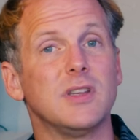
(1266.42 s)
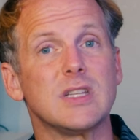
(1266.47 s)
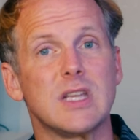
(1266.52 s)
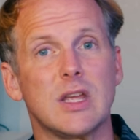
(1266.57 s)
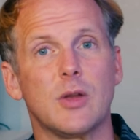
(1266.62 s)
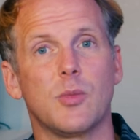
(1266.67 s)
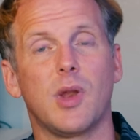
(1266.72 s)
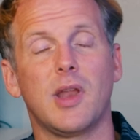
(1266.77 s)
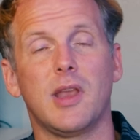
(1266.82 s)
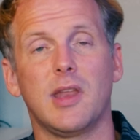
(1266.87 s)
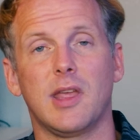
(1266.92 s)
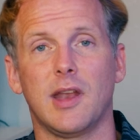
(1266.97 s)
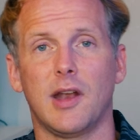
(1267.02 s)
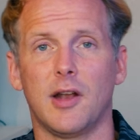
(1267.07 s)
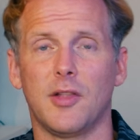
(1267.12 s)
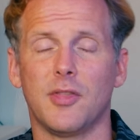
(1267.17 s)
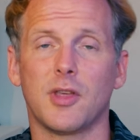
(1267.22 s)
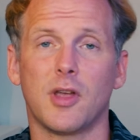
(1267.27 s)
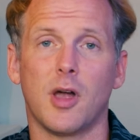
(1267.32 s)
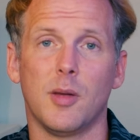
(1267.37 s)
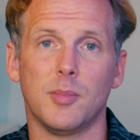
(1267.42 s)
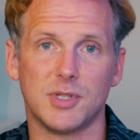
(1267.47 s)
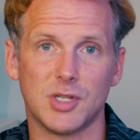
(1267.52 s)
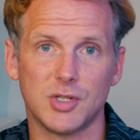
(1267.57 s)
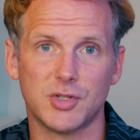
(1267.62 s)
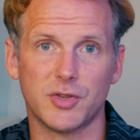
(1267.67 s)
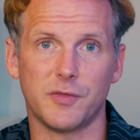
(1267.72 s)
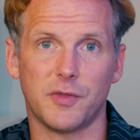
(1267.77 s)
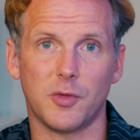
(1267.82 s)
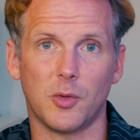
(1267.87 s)
and to get ready to get on the
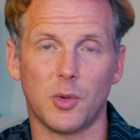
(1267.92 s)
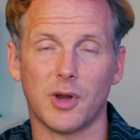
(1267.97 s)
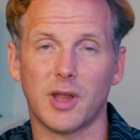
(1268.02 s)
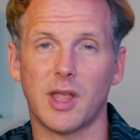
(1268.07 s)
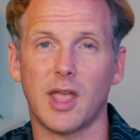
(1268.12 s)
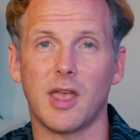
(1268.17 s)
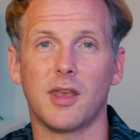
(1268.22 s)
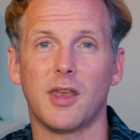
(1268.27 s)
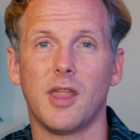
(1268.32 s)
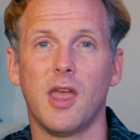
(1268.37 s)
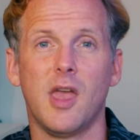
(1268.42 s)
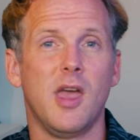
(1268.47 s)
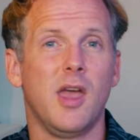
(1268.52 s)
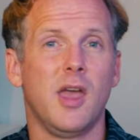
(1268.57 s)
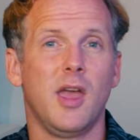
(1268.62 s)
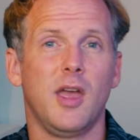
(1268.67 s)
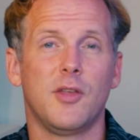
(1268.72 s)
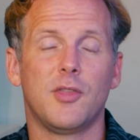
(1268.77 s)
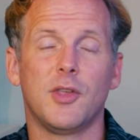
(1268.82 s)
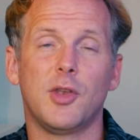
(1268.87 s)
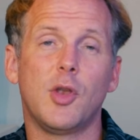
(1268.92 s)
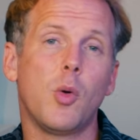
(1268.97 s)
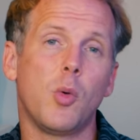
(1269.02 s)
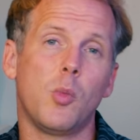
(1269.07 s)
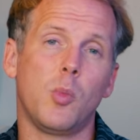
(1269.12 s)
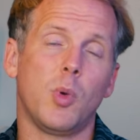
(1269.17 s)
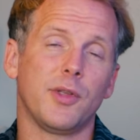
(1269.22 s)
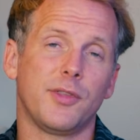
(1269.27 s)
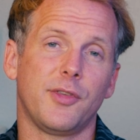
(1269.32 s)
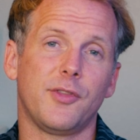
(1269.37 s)
competition floor again that no
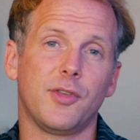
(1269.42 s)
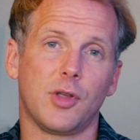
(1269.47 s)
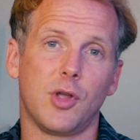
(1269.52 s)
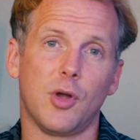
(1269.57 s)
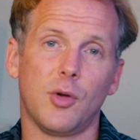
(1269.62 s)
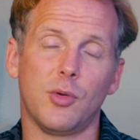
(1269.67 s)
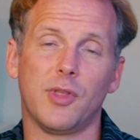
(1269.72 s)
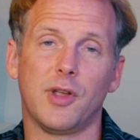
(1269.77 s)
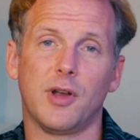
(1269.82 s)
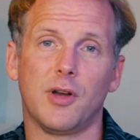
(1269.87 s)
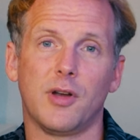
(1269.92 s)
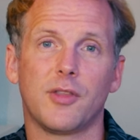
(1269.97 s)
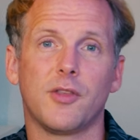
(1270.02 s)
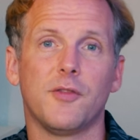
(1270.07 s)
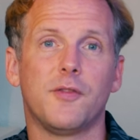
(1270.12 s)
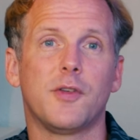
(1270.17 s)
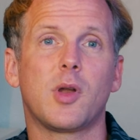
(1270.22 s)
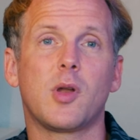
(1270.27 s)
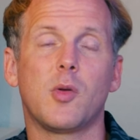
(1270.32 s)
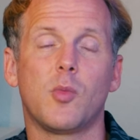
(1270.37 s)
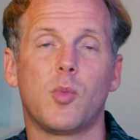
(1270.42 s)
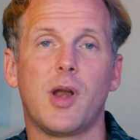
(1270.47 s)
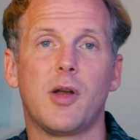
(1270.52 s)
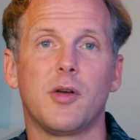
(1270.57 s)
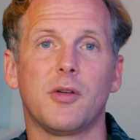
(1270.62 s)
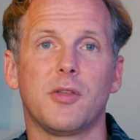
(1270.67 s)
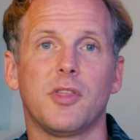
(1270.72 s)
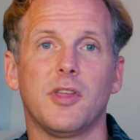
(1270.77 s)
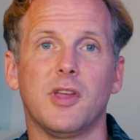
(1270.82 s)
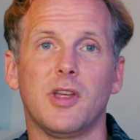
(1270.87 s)
one wants to go there. It's a very
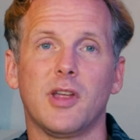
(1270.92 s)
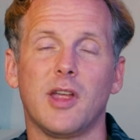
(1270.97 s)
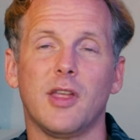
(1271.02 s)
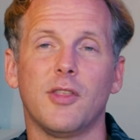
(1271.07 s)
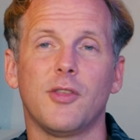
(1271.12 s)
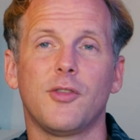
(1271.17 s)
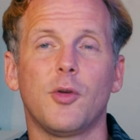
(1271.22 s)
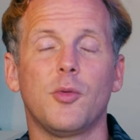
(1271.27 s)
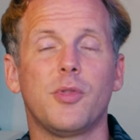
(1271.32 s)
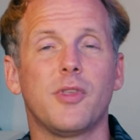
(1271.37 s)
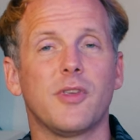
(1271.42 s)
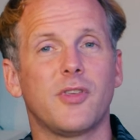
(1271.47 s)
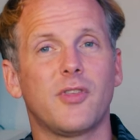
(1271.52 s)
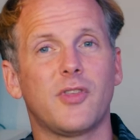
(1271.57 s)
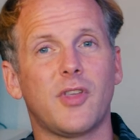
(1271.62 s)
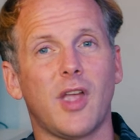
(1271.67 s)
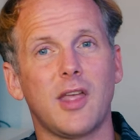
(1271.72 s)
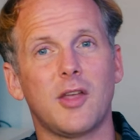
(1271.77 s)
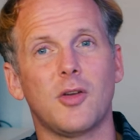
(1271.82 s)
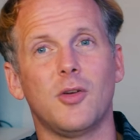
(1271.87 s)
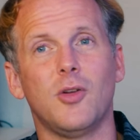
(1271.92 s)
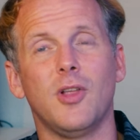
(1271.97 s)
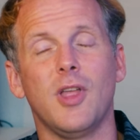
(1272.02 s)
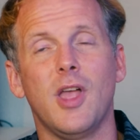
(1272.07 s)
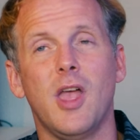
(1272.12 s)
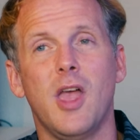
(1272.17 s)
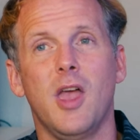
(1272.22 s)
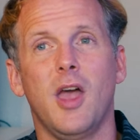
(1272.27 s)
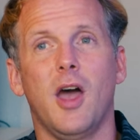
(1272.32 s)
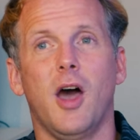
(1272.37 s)
rare thing. And so this
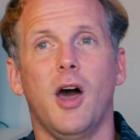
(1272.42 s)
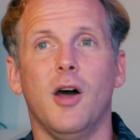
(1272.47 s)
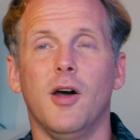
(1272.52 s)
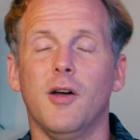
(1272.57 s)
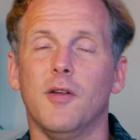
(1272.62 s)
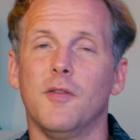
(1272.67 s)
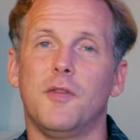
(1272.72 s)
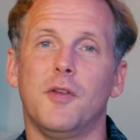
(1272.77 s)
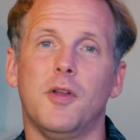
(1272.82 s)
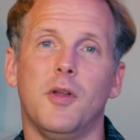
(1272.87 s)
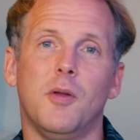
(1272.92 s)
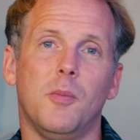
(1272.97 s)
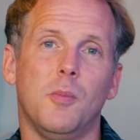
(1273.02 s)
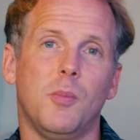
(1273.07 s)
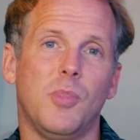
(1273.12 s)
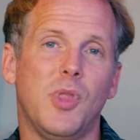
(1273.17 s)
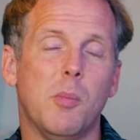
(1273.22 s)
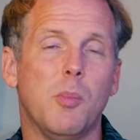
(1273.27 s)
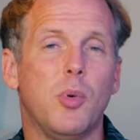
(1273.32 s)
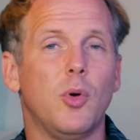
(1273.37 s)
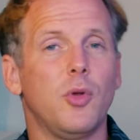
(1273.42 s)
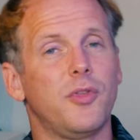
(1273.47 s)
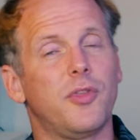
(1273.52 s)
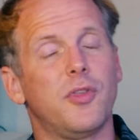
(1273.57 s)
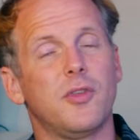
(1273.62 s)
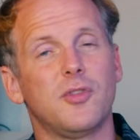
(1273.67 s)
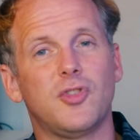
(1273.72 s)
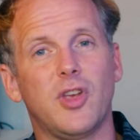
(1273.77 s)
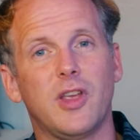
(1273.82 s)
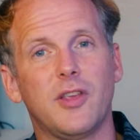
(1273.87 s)
cycle of them
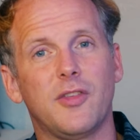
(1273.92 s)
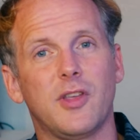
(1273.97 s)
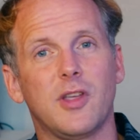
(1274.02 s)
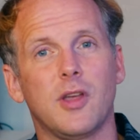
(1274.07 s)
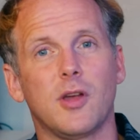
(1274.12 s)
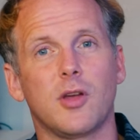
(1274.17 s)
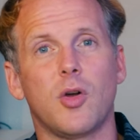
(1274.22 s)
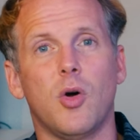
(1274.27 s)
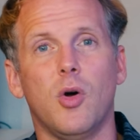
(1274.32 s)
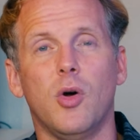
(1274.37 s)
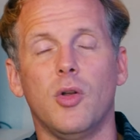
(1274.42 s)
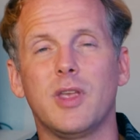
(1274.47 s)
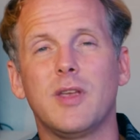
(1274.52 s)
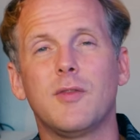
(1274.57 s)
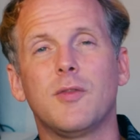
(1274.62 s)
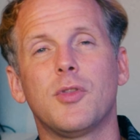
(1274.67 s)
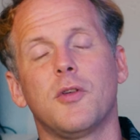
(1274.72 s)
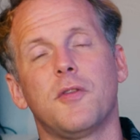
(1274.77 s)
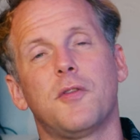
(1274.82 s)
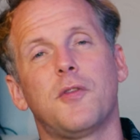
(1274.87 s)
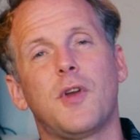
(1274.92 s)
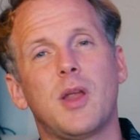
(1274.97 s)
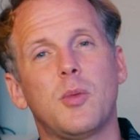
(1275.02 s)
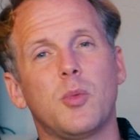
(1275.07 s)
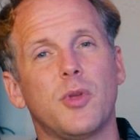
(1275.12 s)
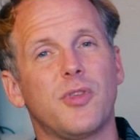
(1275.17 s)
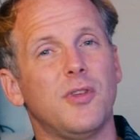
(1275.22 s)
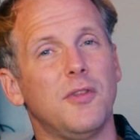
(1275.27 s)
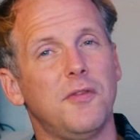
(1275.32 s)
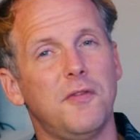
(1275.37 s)
both chasing a goal, even though Fran
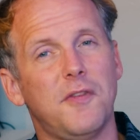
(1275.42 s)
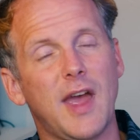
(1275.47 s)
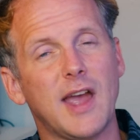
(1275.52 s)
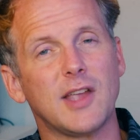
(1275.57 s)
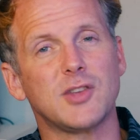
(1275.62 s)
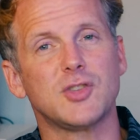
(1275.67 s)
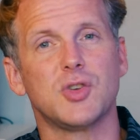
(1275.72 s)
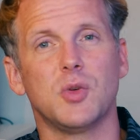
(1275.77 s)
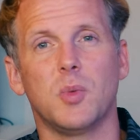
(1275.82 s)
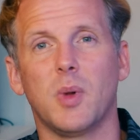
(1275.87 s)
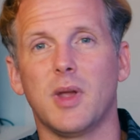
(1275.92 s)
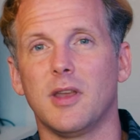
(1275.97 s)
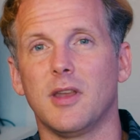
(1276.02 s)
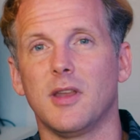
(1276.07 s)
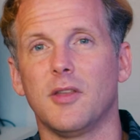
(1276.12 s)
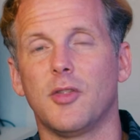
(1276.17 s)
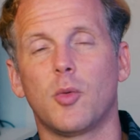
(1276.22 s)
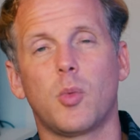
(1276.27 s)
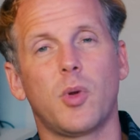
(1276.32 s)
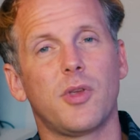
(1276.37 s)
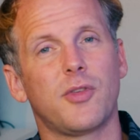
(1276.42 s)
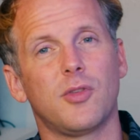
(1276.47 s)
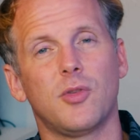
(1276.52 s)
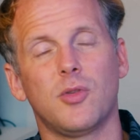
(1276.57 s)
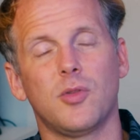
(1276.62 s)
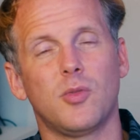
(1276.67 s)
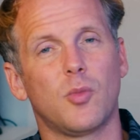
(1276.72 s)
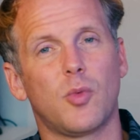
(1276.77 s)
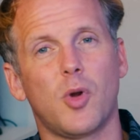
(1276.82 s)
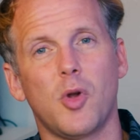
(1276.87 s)
was infatuated, there
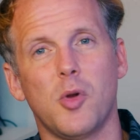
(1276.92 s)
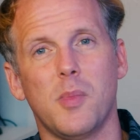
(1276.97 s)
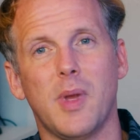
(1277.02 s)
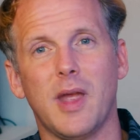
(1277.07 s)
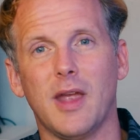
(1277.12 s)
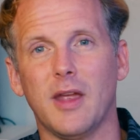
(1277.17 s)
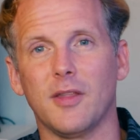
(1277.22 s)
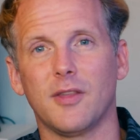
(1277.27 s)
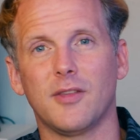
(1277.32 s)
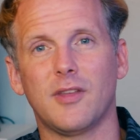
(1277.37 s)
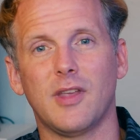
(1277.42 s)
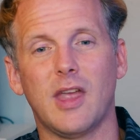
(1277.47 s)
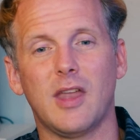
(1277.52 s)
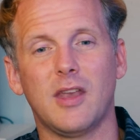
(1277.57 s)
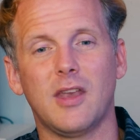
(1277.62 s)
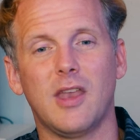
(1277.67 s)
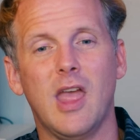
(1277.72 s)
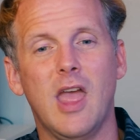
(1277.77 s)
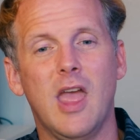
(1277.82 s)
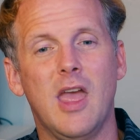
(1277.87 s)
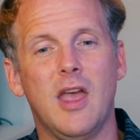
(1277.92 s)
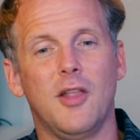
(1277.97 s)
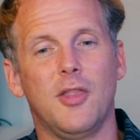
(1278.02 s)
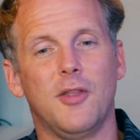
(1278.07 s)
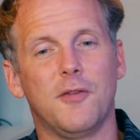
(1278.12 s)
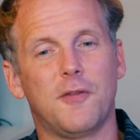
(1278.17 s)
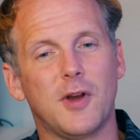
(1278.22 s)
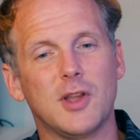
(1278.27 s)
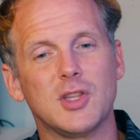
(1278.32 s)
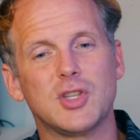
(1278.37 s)
wasn't romance. And
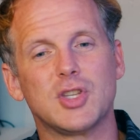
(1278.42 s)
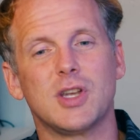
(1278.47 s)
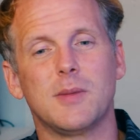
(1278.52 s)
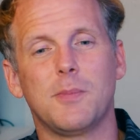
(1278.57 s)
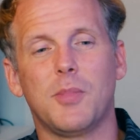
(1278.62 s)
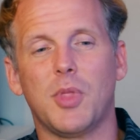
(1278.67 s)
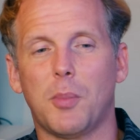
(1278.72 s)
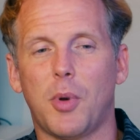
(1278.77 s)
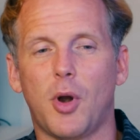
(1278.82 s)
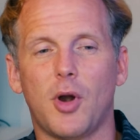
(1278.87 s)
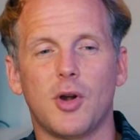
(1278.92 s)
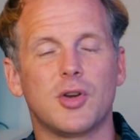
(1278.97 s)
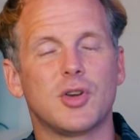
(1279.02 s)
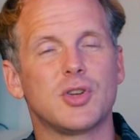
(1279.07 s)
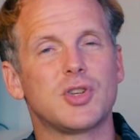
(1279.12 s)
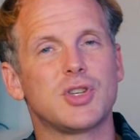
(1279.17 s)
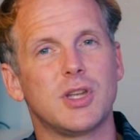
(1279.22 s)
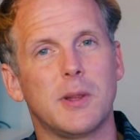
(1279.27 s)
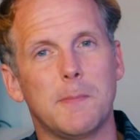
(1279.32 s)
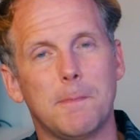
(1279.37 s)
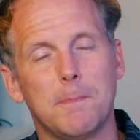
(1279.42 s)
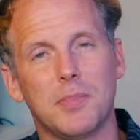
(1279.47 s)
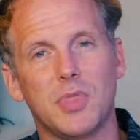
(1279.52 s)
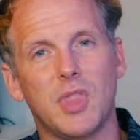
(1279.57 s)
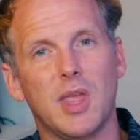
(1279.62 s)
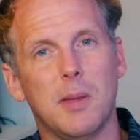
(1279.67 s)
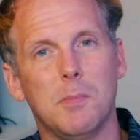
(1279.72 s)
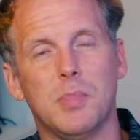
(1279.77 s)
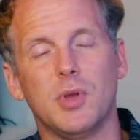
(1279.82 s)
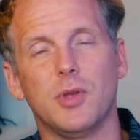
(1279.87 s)
the friendship, the partnership
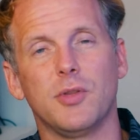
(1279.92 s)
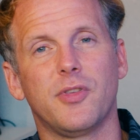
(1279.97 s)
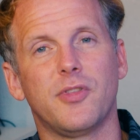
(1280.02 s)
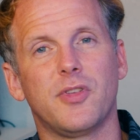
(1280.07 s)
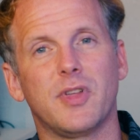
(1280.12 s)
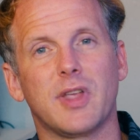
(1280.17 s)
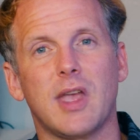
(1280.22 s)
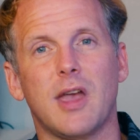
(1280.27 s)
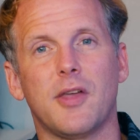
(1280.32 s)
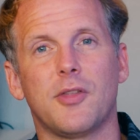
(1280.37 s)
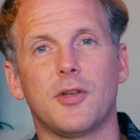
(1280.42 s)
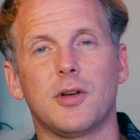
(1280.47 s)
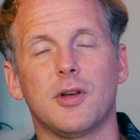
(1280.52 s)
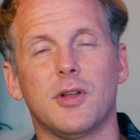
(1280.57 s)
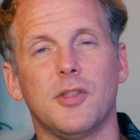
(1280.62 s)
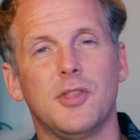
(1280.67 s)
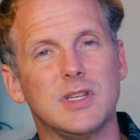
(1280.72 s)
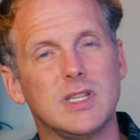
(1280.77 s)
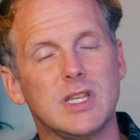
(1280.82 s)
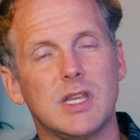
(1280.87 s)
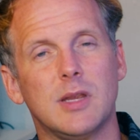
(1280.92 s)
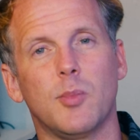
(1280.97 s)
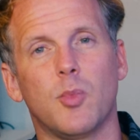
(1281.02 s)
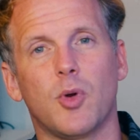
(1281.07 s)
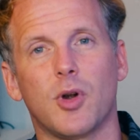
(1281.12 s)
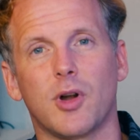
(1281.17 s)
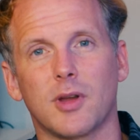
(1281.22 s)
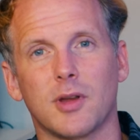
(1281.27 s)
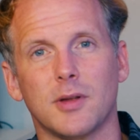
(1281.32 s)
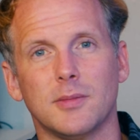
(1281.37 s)
that builds together, the
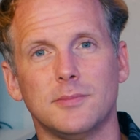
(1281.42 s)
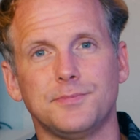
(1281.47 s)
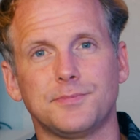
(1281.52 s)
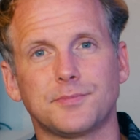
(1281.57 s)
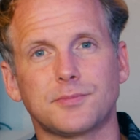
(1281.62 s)
teamwork,